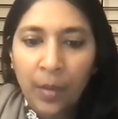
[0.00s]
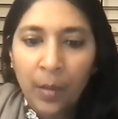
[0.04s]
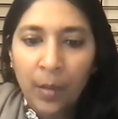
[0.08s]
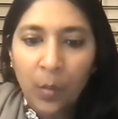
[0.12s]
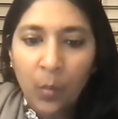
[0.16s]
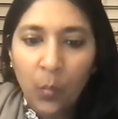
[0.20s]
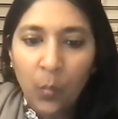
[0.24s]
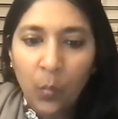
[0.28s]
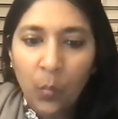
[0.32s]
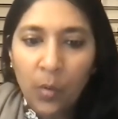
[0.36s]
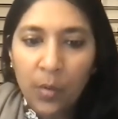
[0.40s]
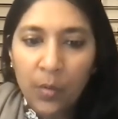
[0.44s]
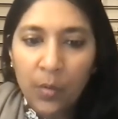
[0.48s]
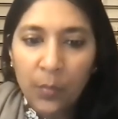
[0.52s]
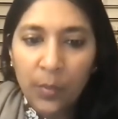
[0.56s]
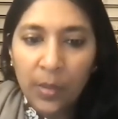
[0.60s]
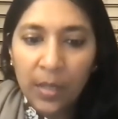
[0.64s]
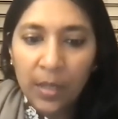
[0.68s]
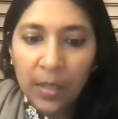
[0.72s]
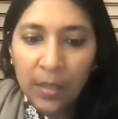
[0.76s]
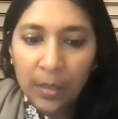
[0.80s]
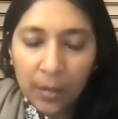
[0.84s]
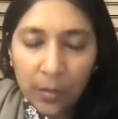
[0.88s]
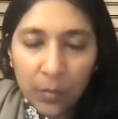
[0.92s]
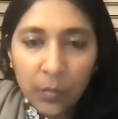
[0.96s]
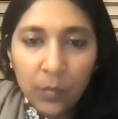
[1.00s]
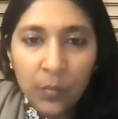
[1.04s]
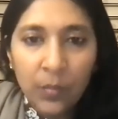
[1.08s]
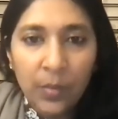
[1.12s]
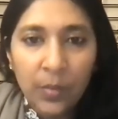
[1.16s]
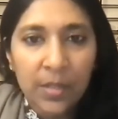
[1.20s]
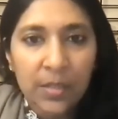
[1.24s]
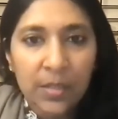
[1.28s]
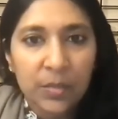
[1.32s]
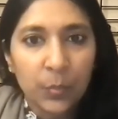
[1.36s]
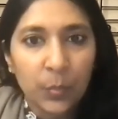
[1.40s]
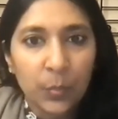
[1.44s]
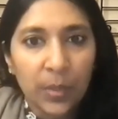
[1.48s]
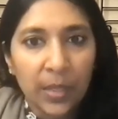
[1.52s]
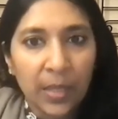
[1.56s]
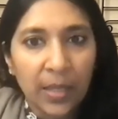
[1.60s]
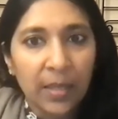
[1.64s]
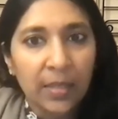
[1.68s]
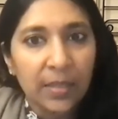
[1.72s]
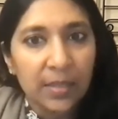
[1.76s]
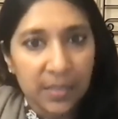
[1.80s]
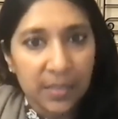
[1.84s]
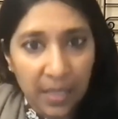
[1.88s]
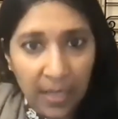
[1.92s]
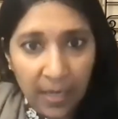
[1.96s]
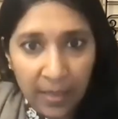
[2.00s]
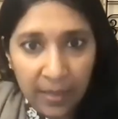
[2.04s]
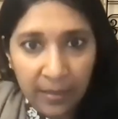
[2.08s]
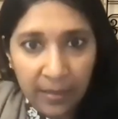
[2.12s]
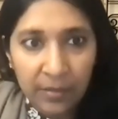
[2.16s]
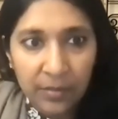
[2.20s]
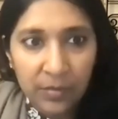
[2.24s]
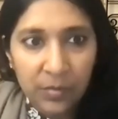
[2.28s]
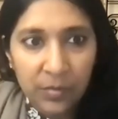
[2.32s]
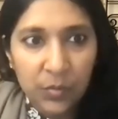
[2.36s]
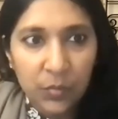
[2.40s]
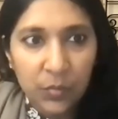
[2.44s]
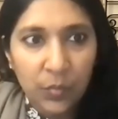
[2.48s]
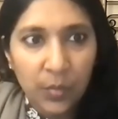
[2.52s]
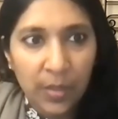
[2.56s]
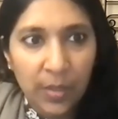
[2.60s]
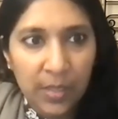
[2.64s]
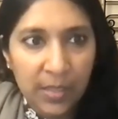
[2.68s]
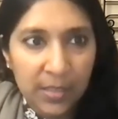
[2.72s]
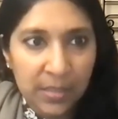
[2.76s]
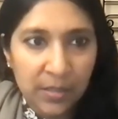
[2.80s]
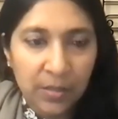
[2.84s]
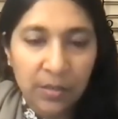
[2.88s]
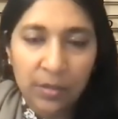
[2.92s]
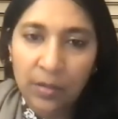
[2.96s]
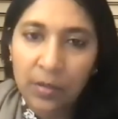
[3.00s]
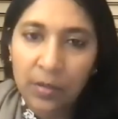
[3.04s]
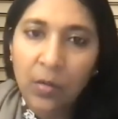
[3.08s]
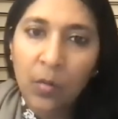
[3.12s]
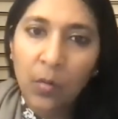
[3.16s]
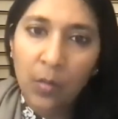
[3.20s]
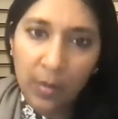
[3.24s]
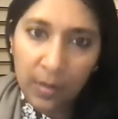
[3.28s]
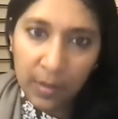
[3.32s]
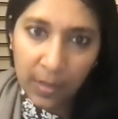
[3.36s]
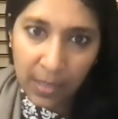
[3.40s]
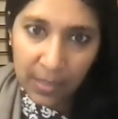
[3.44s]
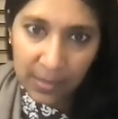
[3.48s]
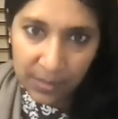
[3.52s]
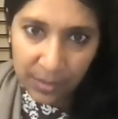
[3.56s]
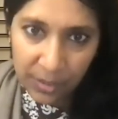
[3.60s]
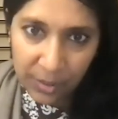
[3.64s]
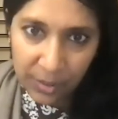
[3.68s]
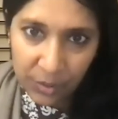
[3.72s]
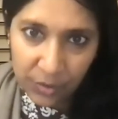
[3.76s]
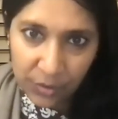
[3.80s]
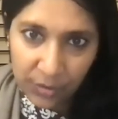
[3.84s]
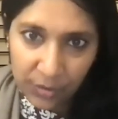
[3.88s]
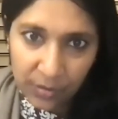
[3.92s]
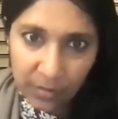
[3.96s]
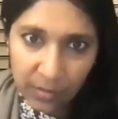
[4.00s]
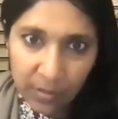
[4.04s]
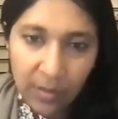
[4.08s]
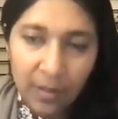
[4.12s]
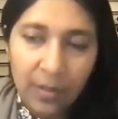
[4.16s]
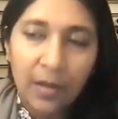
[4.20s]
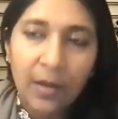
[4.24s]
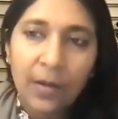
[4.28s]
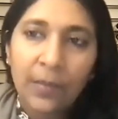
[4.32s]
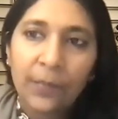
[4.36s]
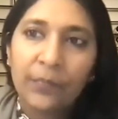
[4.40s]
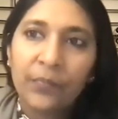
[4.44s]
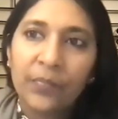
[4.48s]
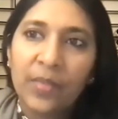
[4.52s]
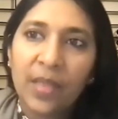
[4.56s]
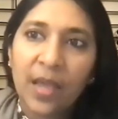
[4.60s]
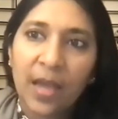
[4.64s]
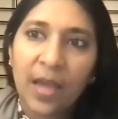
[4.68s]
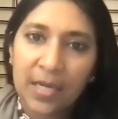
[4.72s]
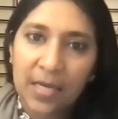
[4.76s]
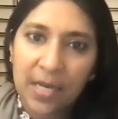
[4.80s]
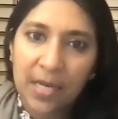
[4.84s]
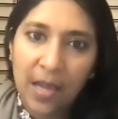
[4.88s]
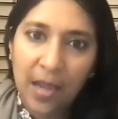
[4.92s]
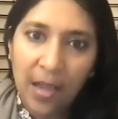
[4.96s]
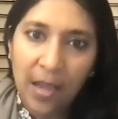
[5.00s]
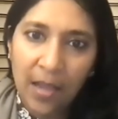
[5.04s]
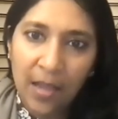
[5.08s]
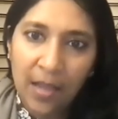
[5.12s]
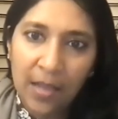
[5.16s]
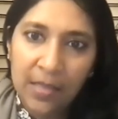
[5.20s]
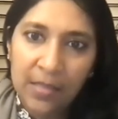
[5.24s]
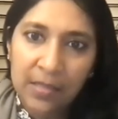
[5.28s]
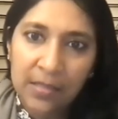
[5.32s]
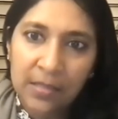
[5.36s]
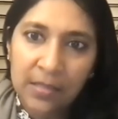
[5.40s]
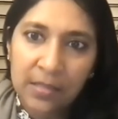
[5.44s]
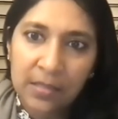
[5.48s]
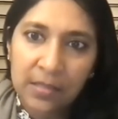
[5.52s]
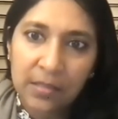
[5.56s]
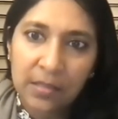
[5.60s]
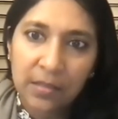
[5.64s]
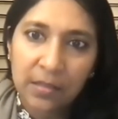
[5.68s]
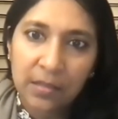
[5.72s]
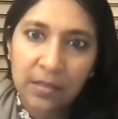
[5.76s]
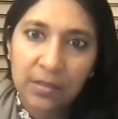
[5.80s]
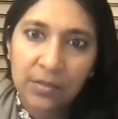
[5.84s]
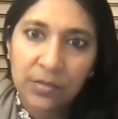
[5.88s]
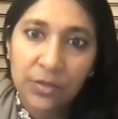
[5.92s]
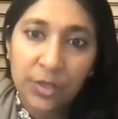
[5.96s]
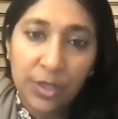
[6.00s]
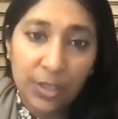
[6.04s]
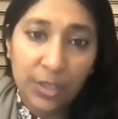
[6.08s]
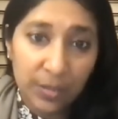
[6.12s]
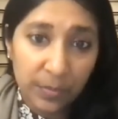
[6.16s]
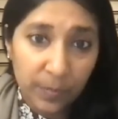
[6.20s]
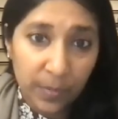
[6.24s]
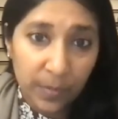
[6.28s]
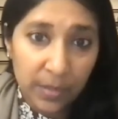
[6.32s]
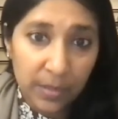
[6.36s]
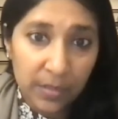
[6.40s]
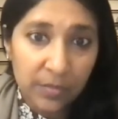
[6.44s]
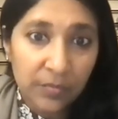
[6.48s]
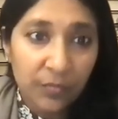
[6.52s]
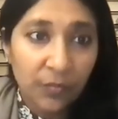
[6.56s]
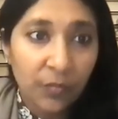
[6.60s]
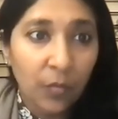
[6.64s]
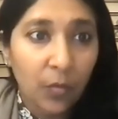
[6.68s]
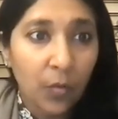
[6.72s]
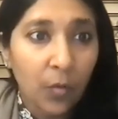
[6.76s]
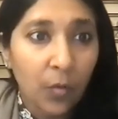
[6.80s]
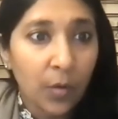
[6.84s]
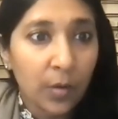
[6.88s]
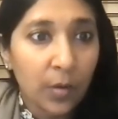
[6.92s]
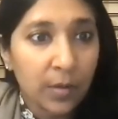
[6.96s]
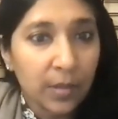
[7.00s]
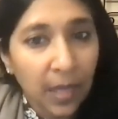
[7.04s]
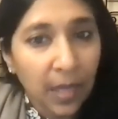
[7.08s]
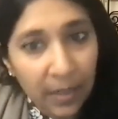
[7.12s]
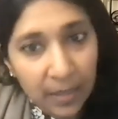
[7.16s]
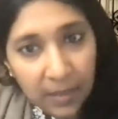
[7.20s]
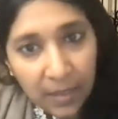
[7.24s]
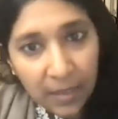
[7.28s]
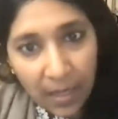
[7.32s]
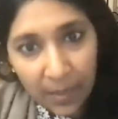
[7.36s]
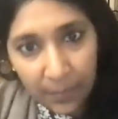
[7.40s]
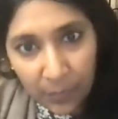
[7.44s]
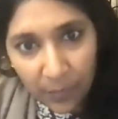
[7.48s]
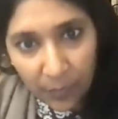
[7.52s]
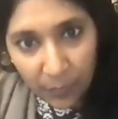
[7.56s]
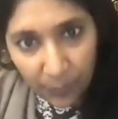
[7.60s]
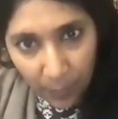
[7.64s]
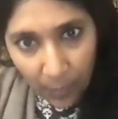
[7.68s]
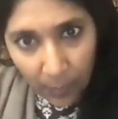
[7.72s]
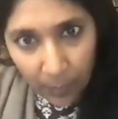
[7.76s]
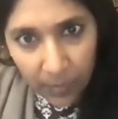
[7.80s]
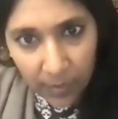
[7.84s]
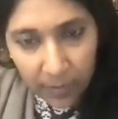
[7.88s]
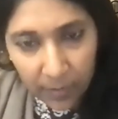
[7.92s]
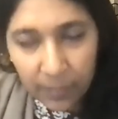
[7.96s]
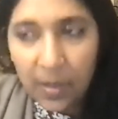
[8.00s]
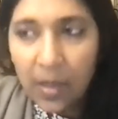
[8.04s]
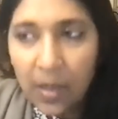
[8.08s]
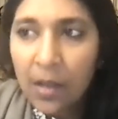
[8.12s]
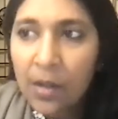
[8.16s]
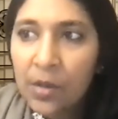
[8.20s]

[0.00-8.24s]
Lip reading: what we can do is we can tithe to a certain organization that has treatments for that type of problem.